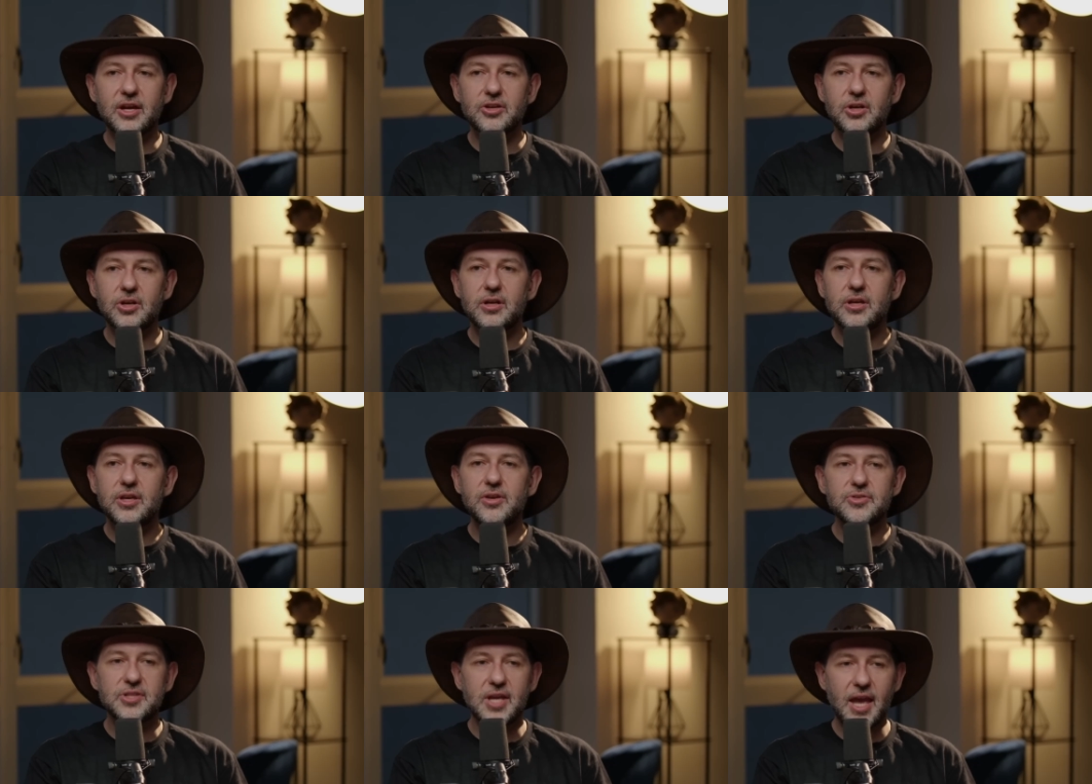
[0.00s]
He
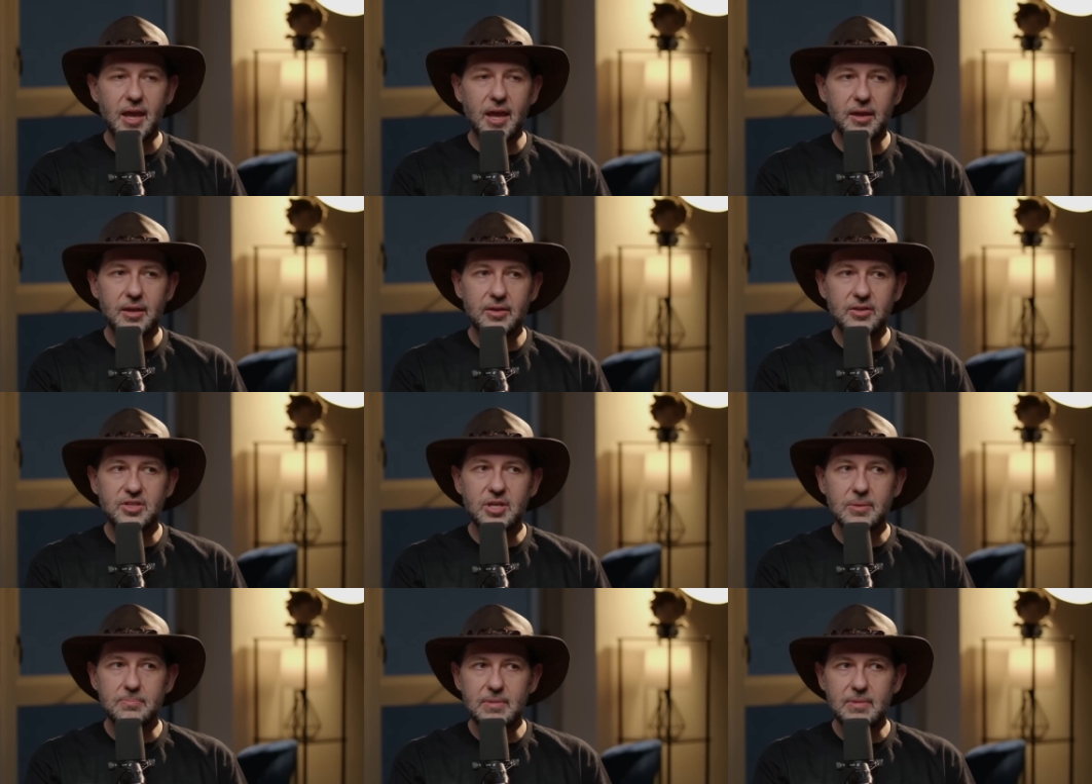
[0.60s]
was.
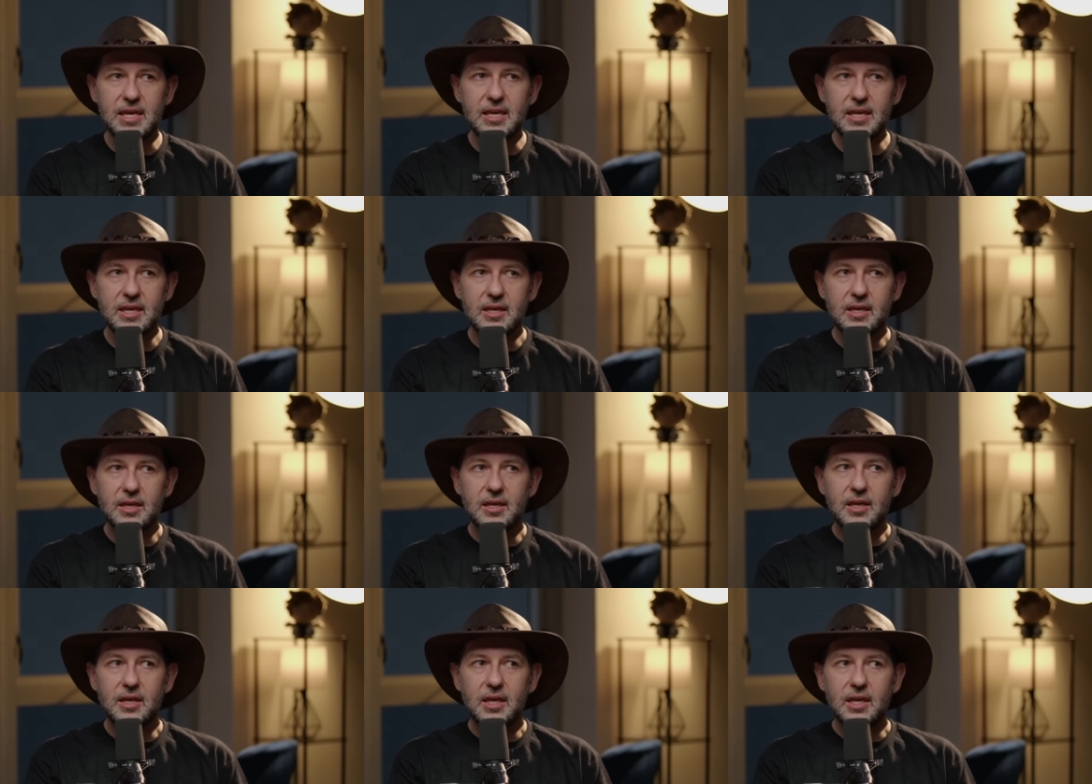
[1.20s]
To me,
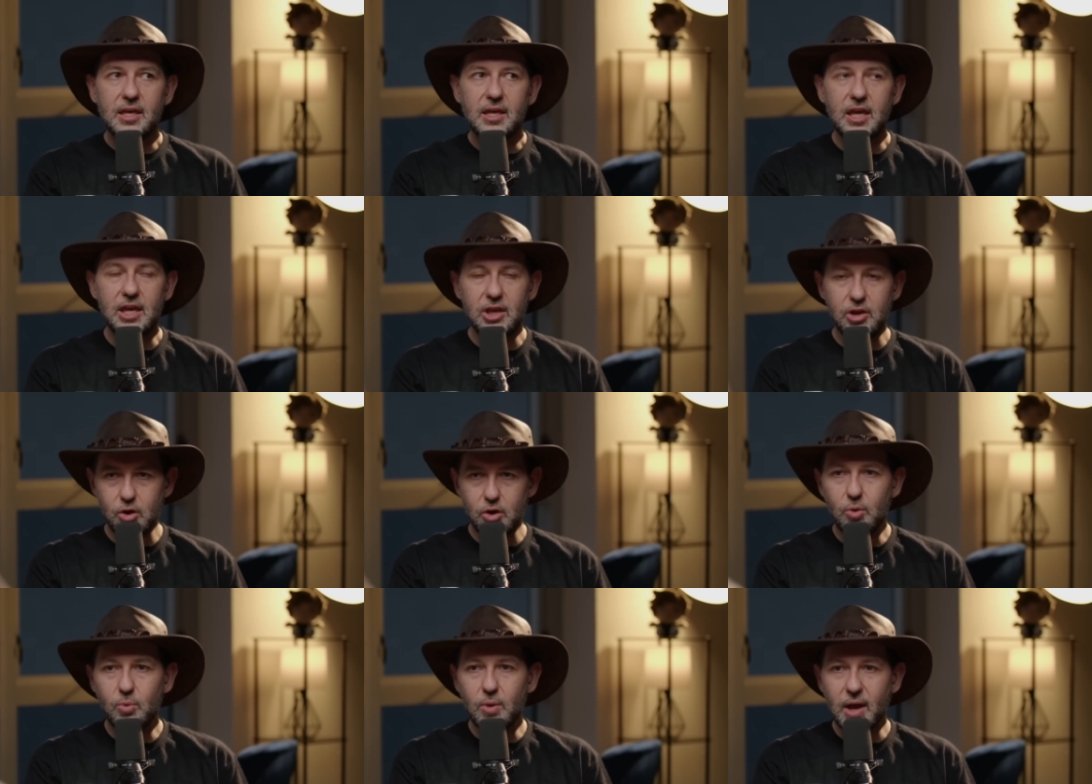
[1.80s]
he
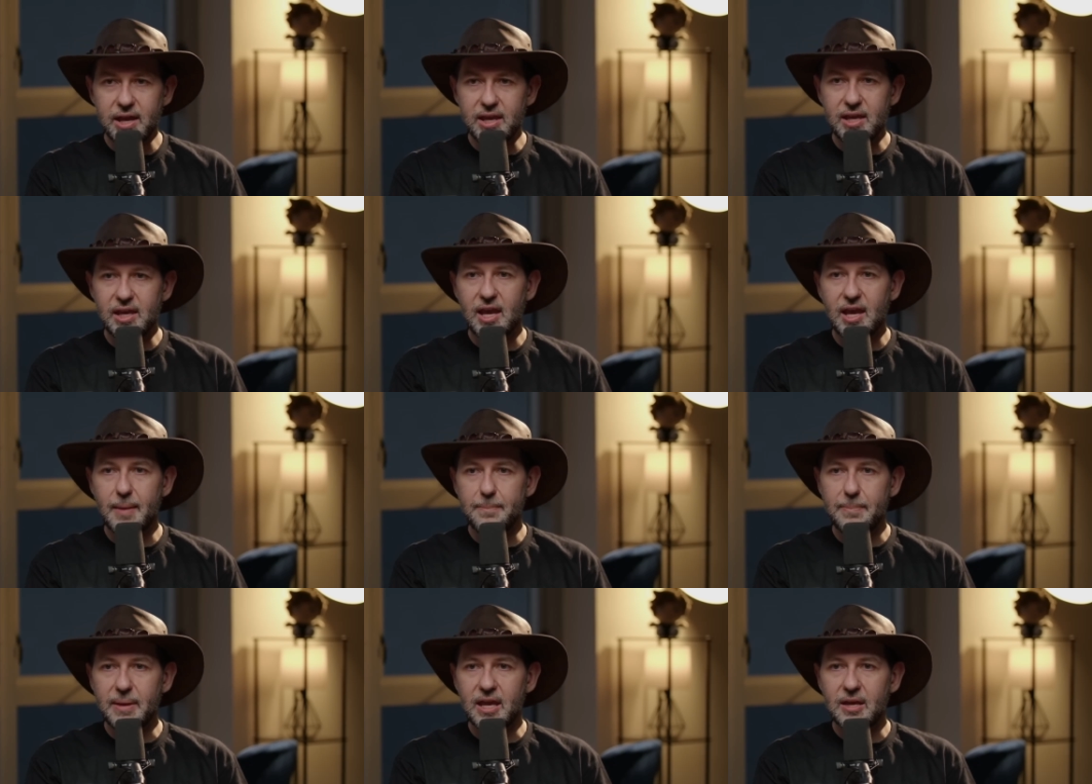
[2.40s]
knew why he
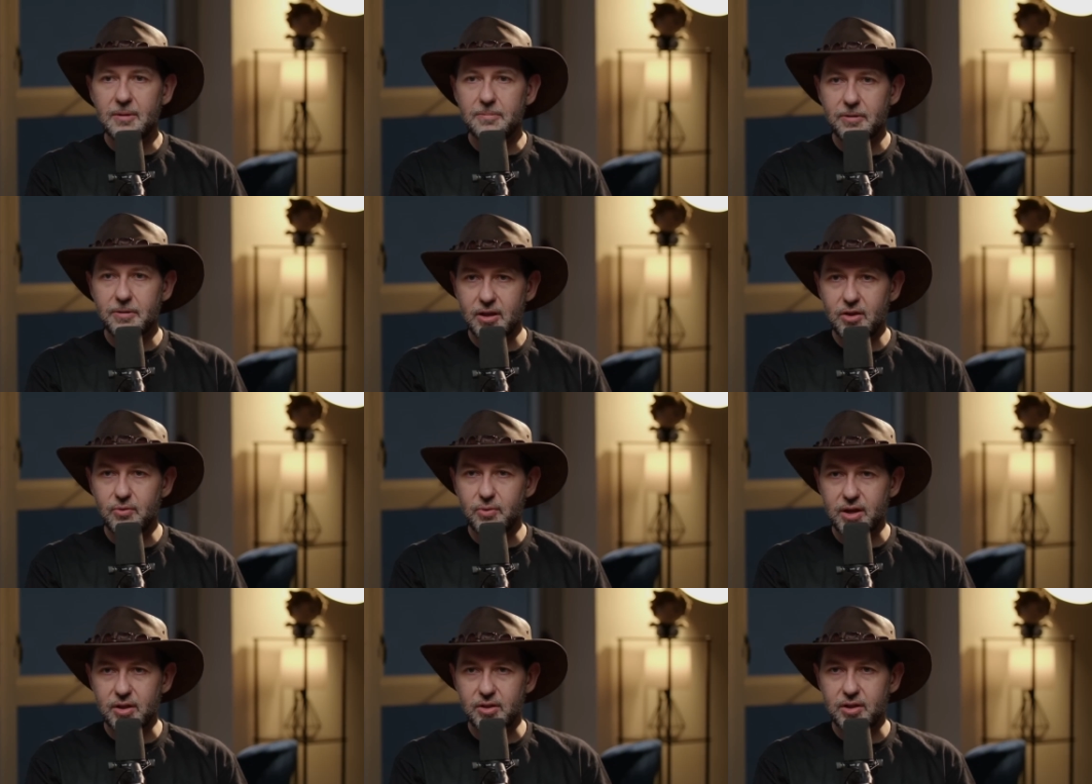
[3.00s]
got banned pretty
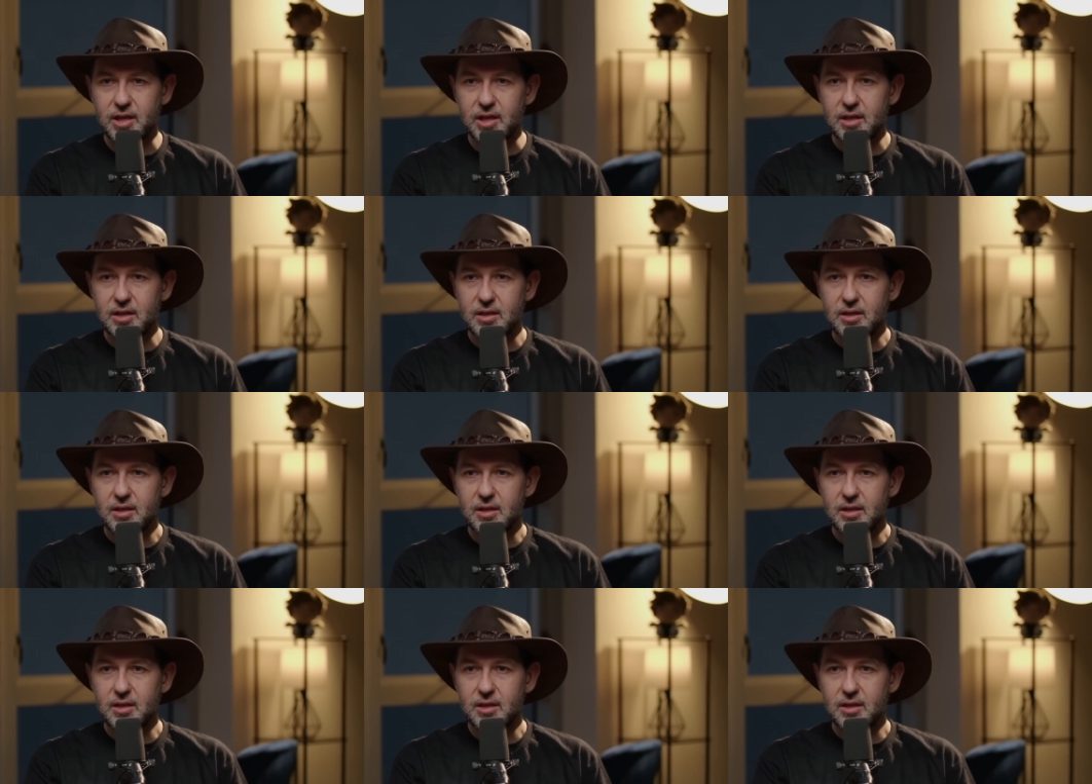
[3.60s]
quickly.